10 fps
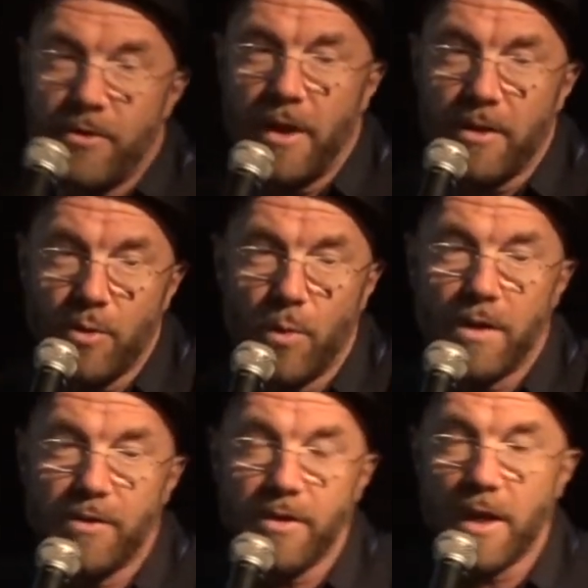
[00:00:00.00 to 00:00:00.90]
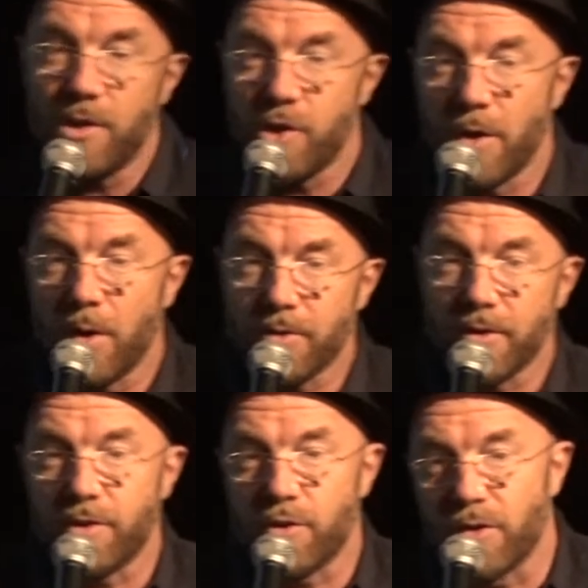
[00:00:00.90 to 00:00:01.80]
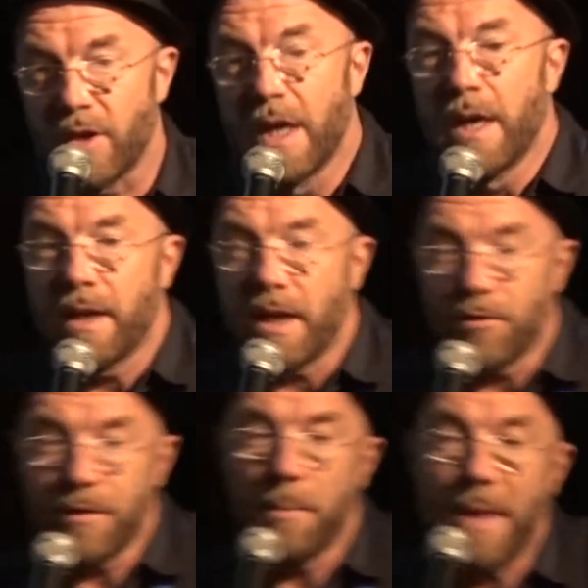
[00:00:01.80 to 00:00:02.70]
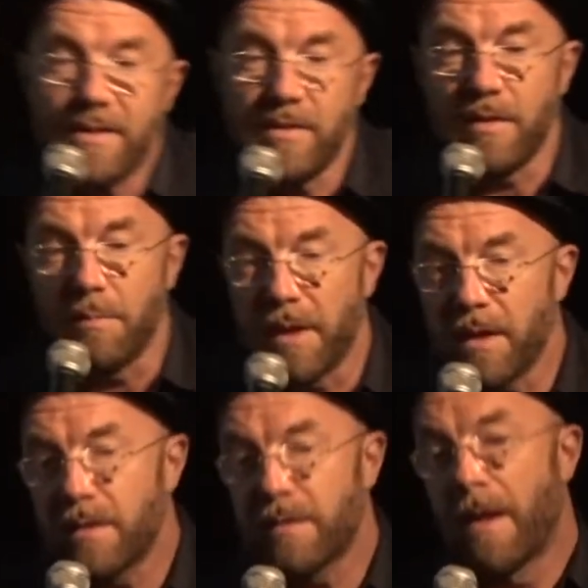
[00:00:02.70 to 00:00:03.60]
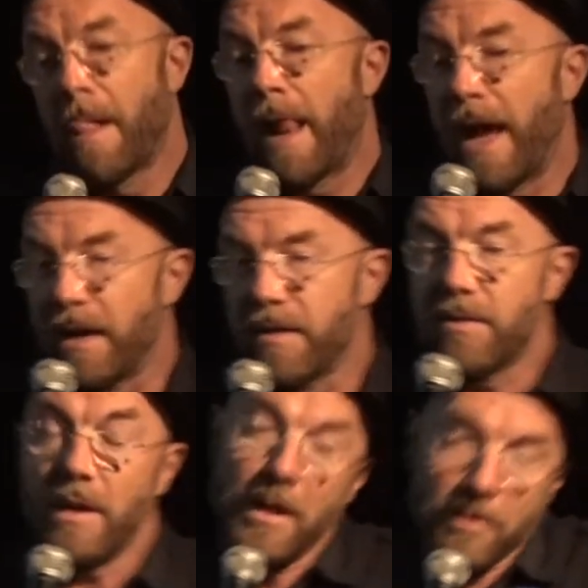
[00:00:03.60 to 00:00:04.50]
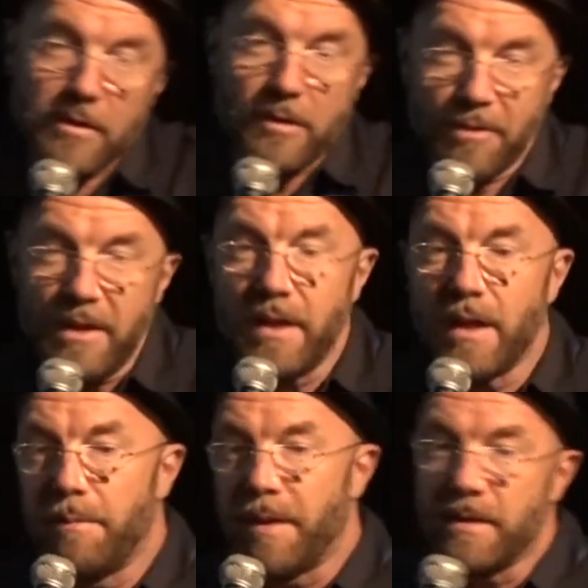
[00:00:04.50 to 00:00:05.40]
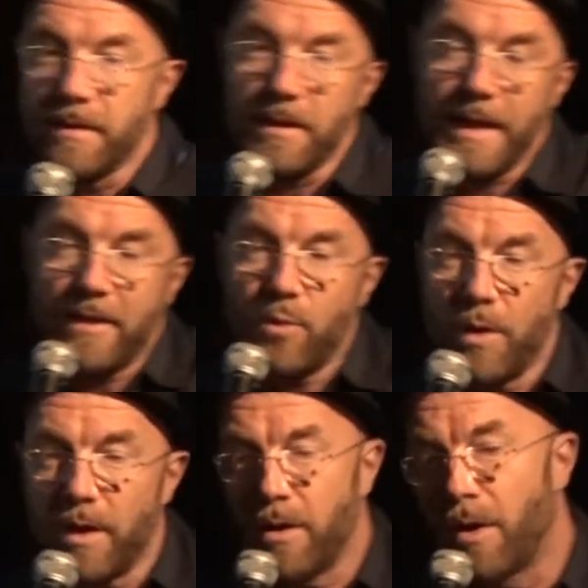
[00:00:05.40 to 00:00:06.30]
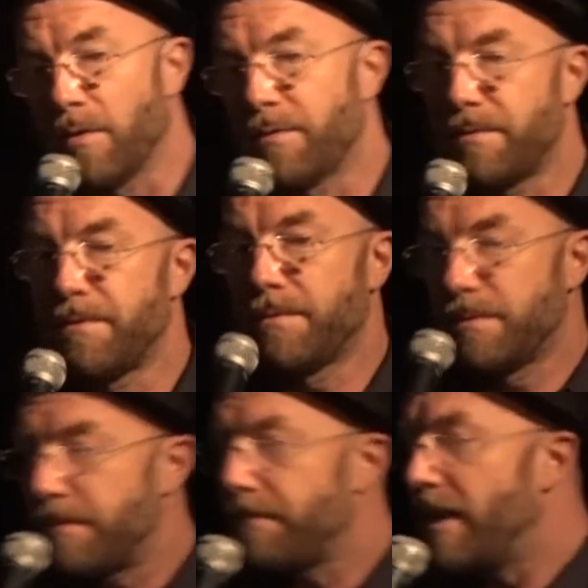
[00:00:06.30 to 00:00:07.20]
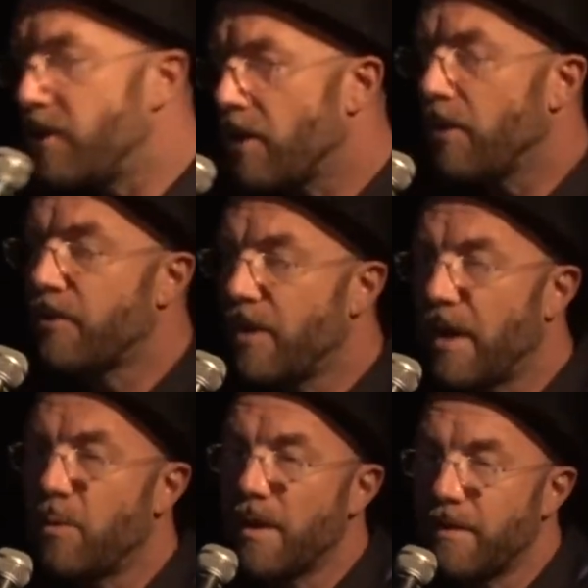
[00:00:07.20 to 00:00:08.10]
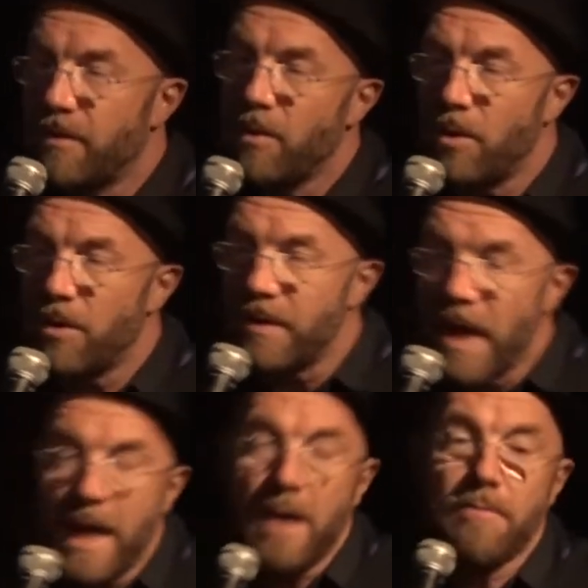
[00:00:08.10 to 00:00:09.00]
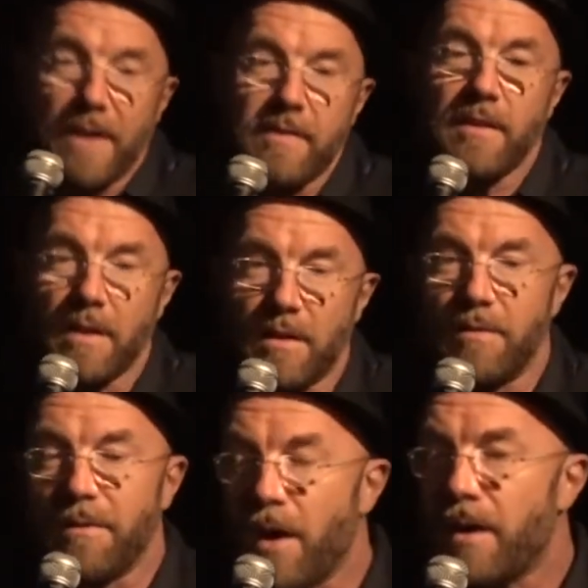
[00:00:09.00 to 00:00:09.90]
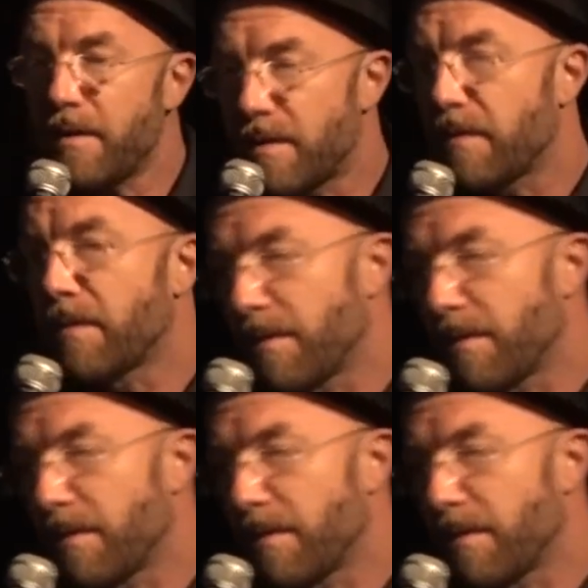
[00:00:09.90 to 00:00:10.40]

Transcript: geared towards the NGOs that should kind of capacity build and in Slovenia build a network of NGOs dealing with so-called investigative arts,